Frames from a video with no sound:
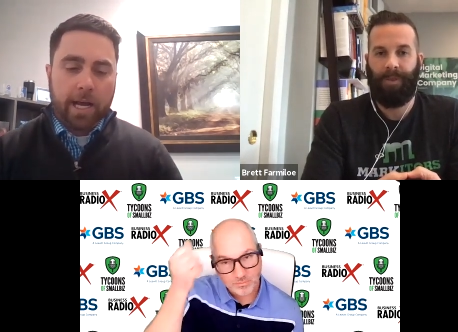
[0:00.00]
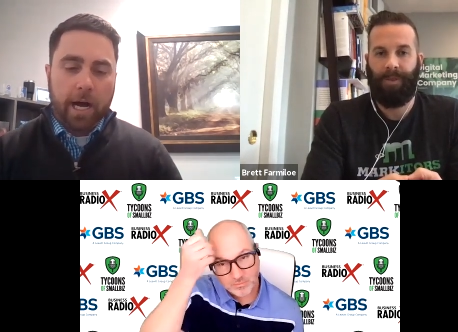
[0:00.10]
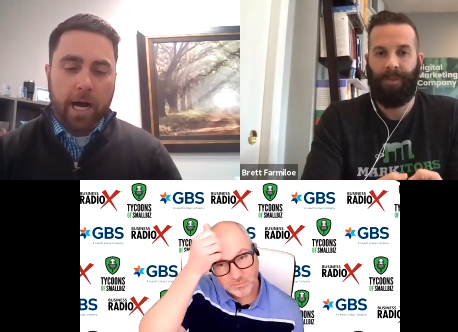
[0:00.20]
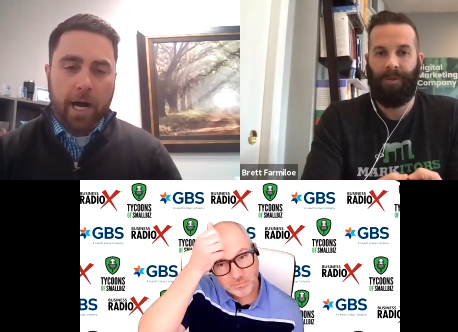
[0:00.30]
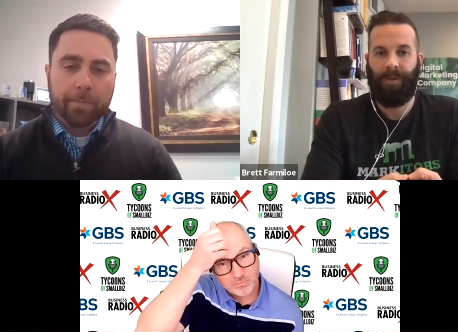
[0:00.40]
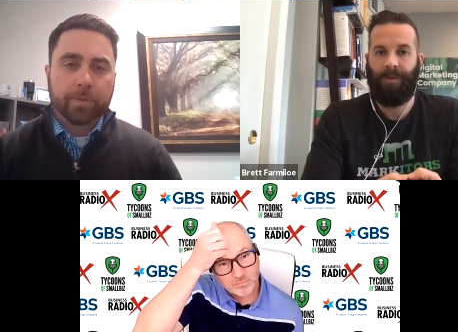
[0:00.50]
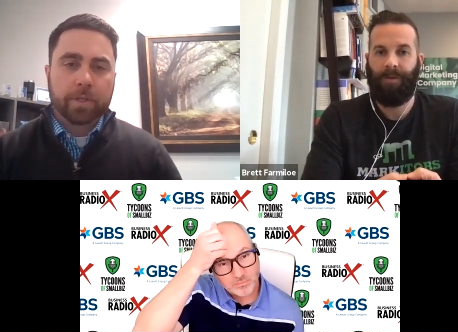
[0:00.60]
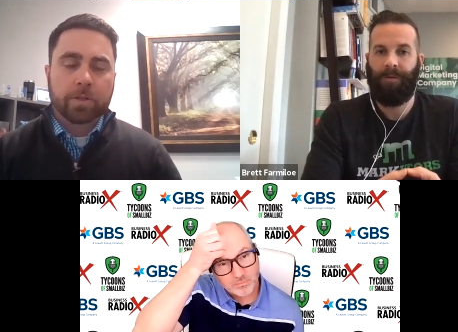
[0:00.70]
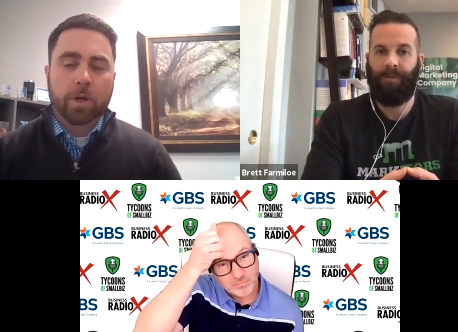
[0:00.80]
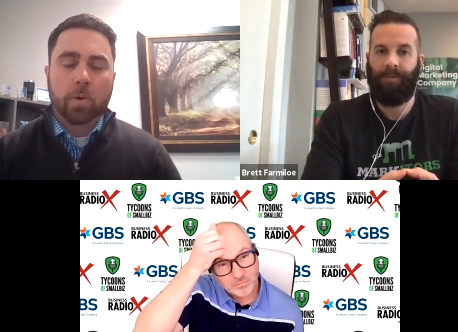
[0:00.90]
Speaker 1: um,
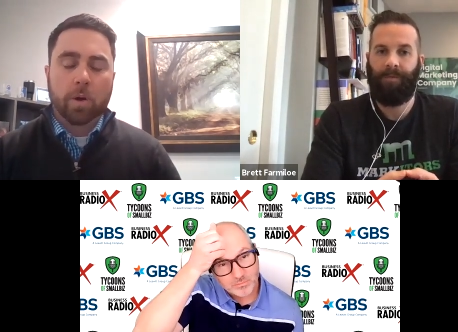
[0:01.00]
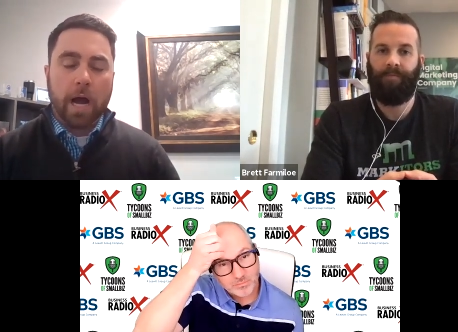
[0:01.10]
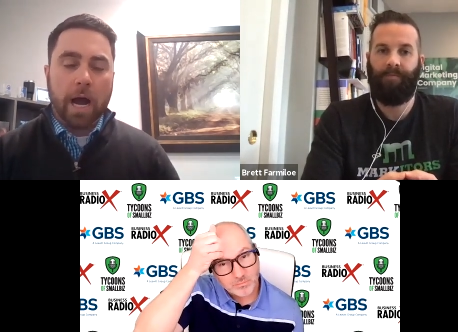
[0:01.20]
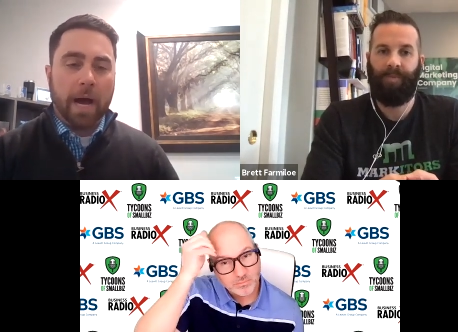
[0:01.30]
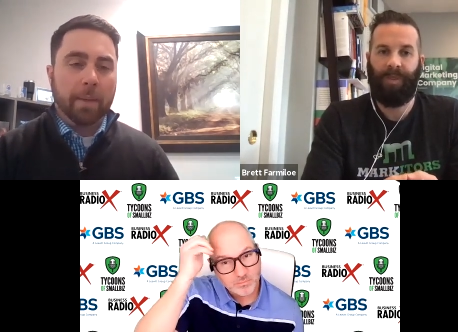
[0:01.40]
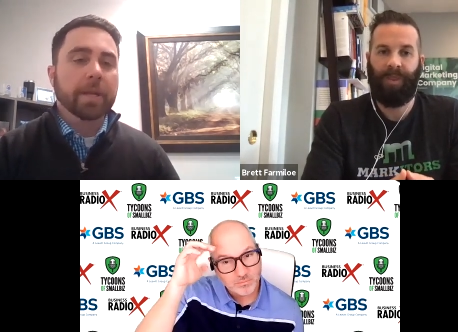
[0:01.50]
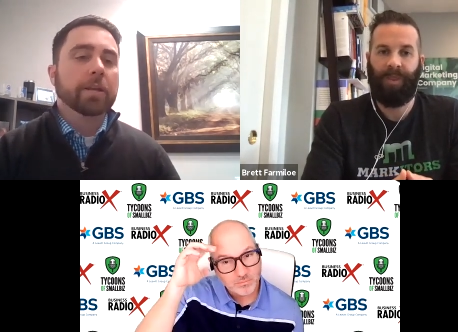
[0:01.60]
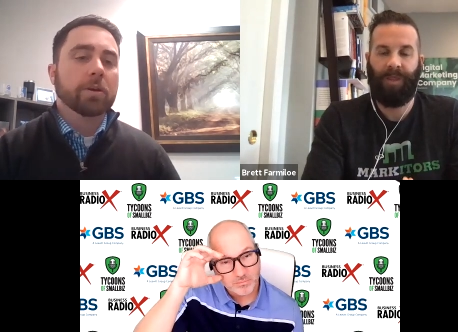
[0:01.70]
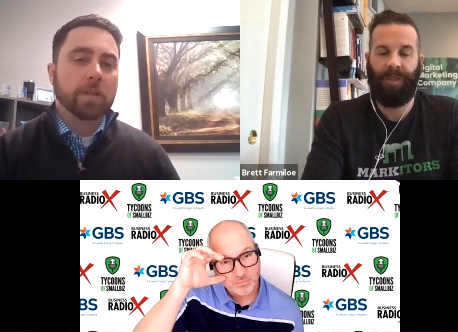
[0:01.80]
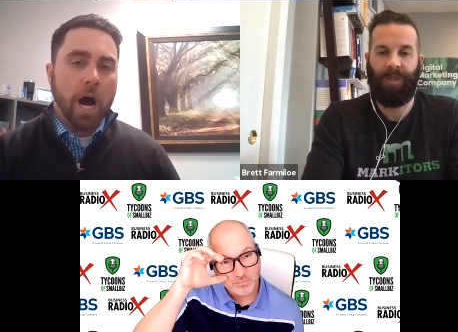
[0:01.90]
so i'm, I'm going to
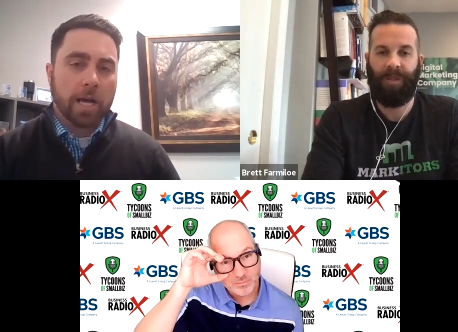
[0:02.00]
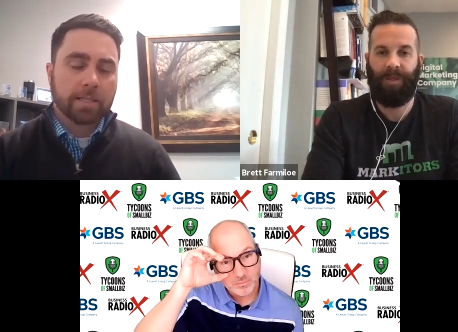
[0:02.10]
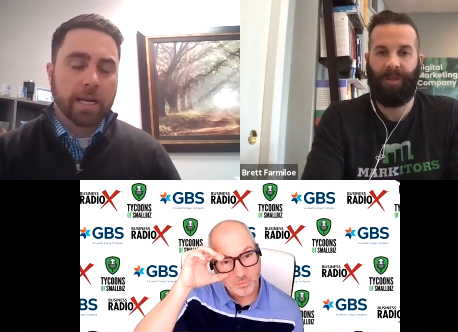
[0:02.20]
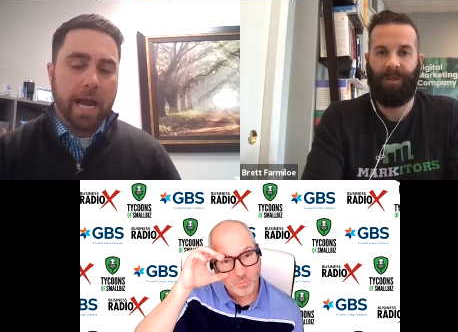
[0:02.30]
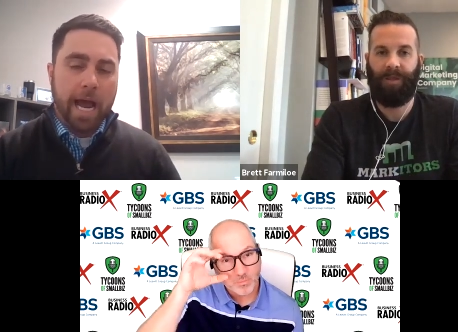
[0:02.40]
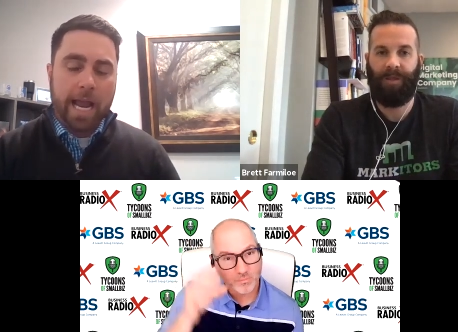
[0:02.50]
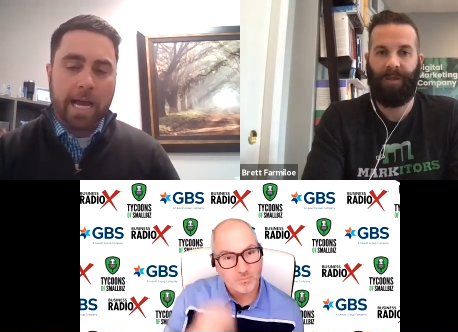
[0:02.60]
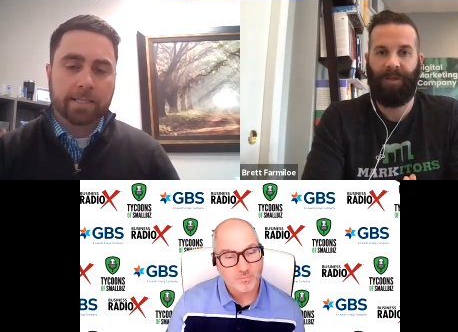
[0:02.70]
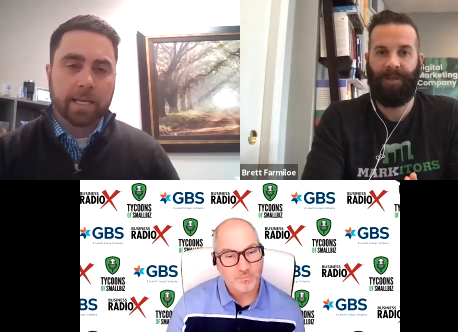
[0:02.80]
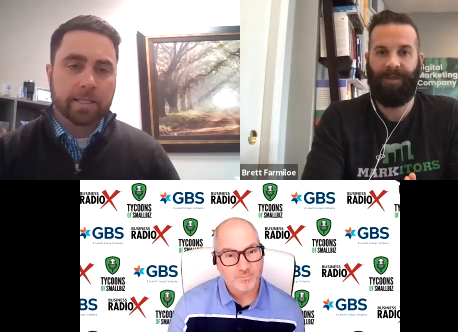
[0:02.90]
use austin and i
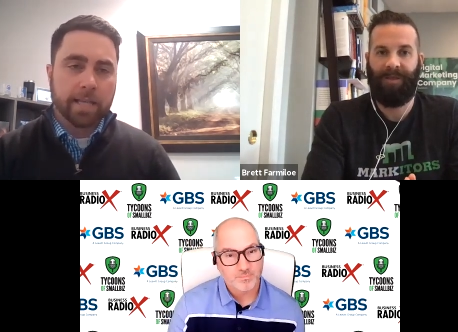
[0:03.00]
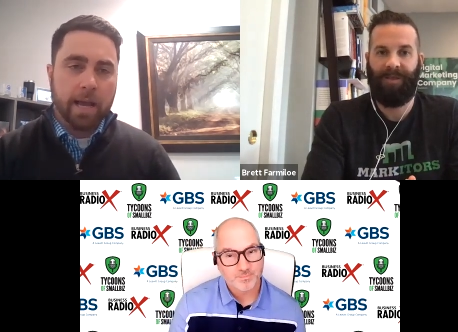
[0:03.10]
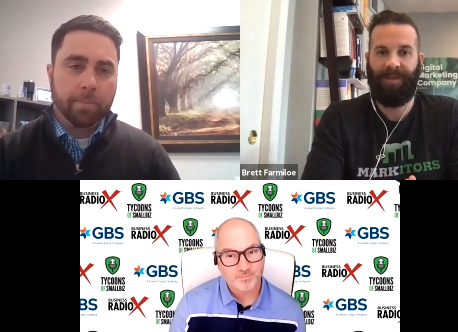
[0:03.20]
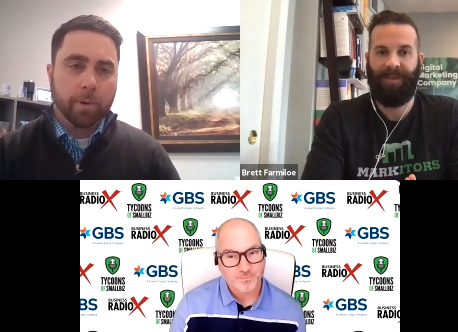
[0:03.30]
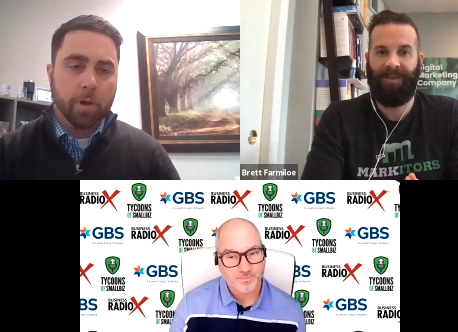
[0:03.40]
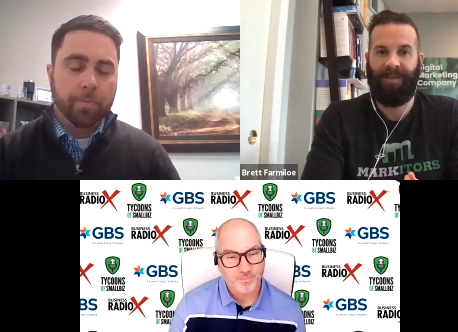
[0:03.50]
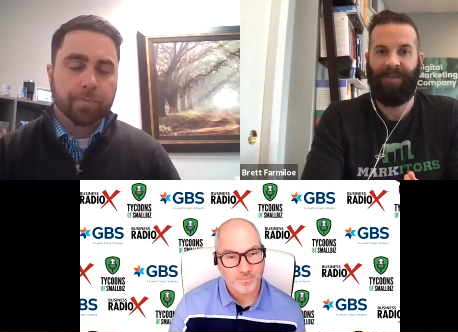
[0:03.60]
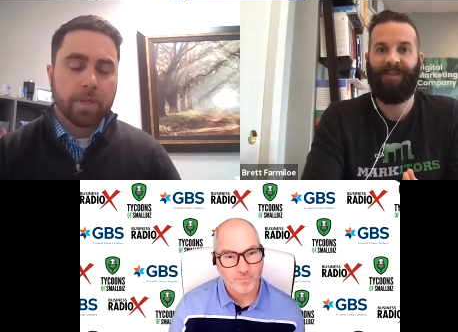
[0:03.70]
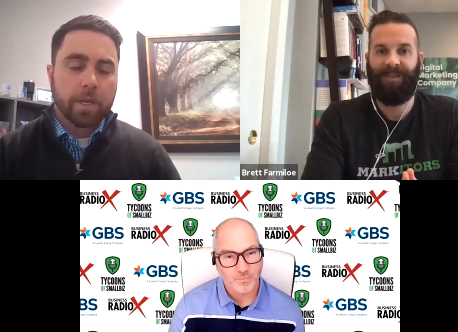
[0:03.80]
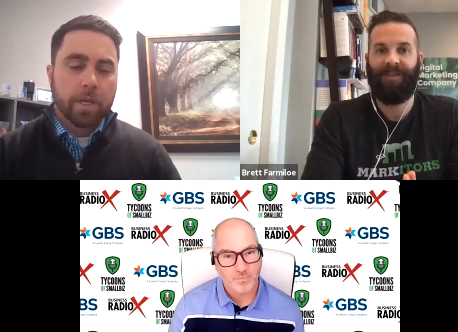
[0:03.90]
as an example
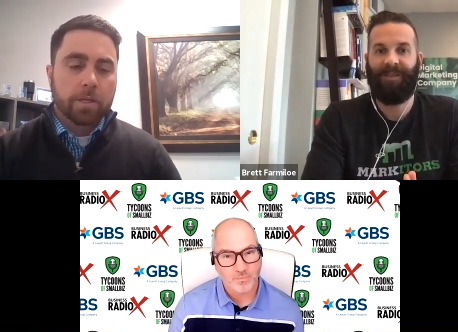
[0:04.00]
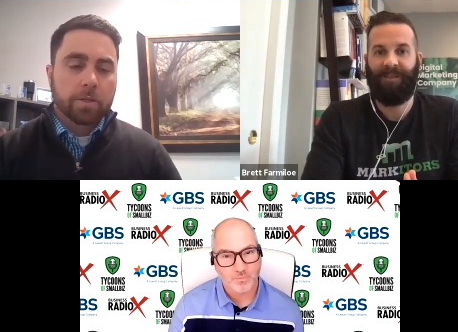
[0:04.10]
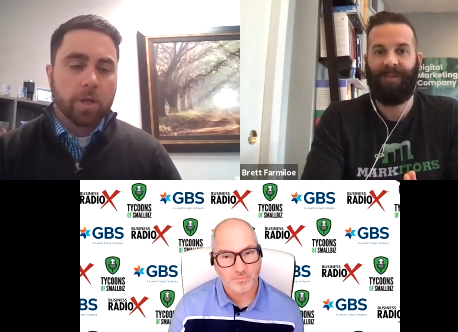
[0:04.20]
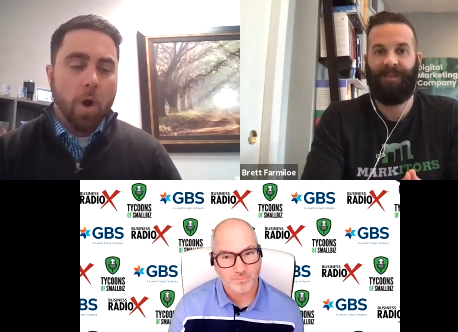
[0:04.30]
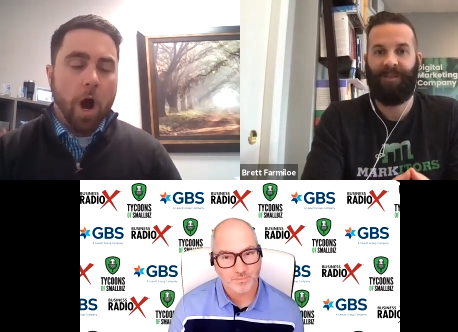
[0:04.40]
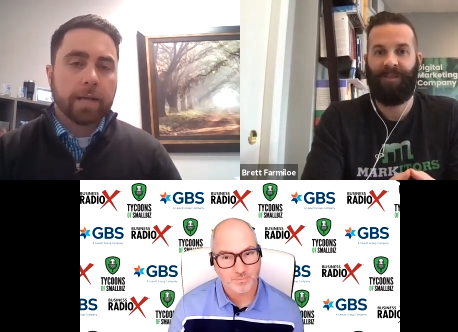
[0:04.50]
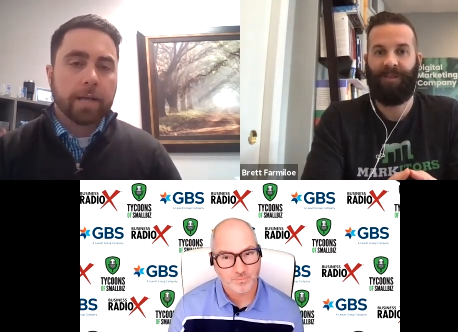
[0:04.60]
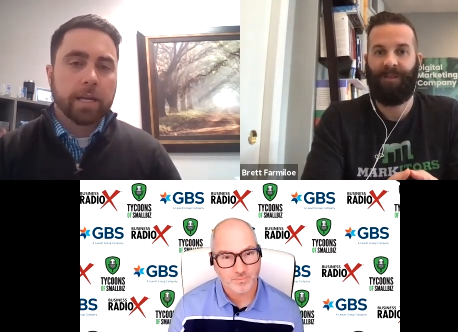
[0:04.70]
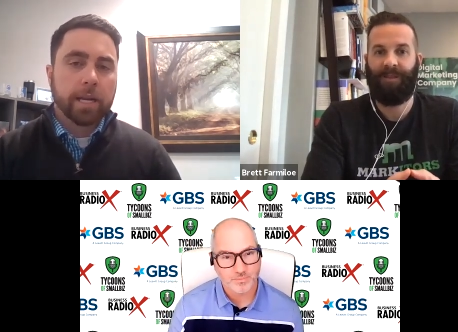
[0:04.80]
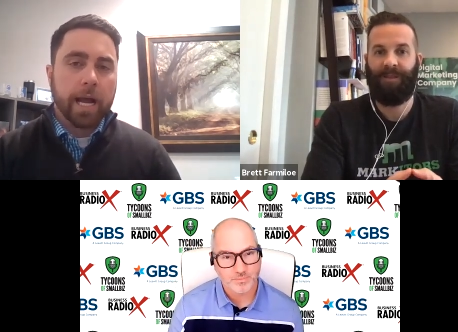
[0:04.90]
so
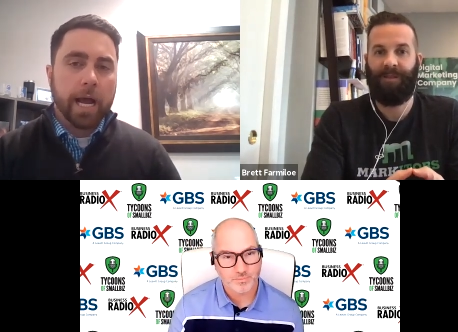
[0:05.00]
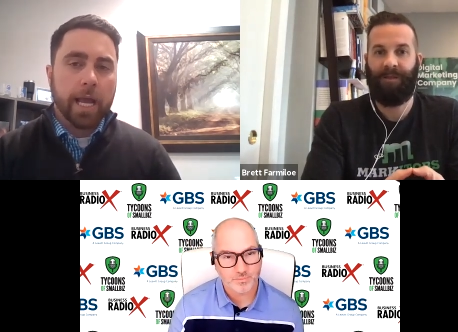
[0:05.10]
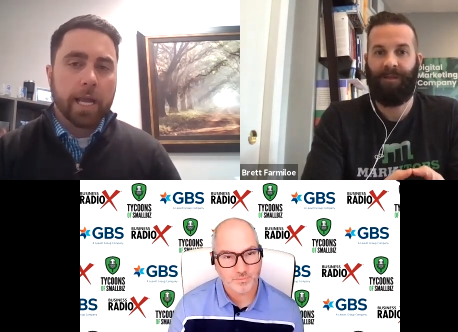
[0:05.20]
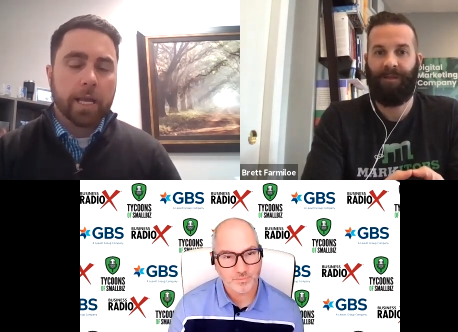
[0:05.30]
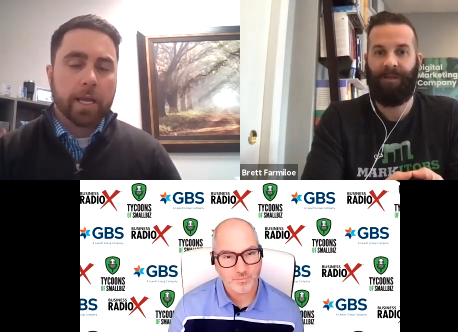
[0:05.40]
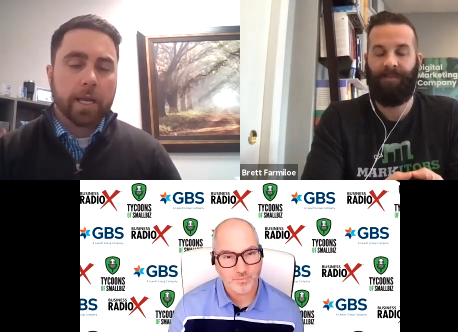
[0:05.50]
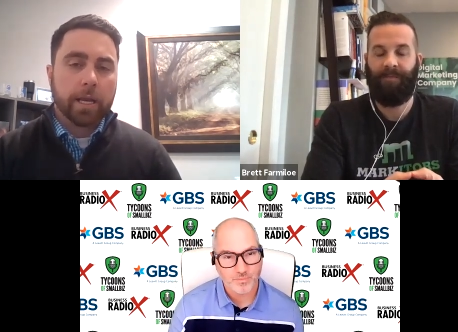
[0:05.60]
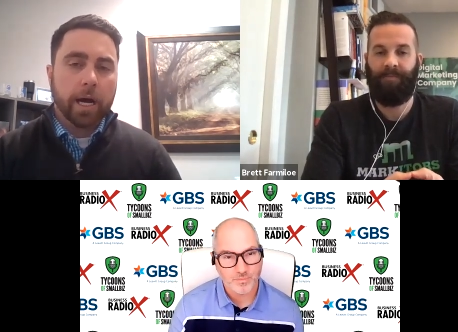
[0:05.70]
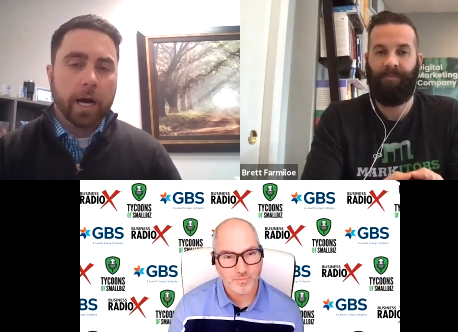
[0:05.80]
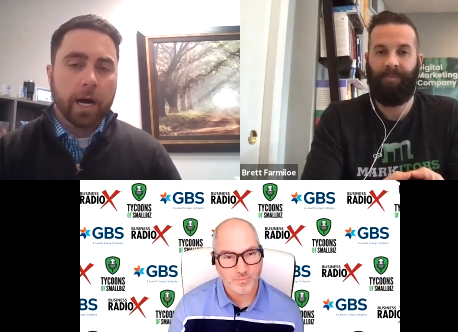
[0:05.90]
austin and i
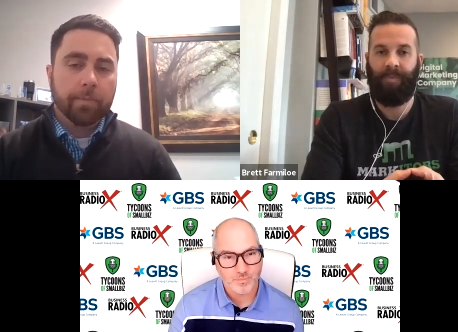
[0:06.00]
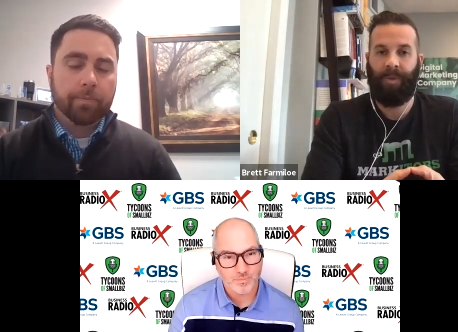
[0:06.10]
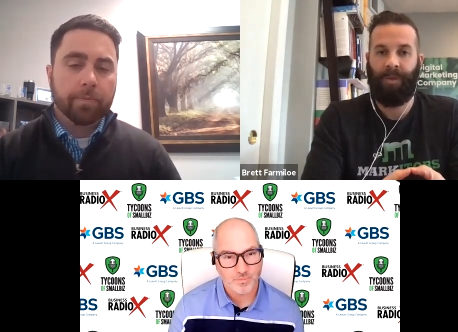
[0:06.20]
uh,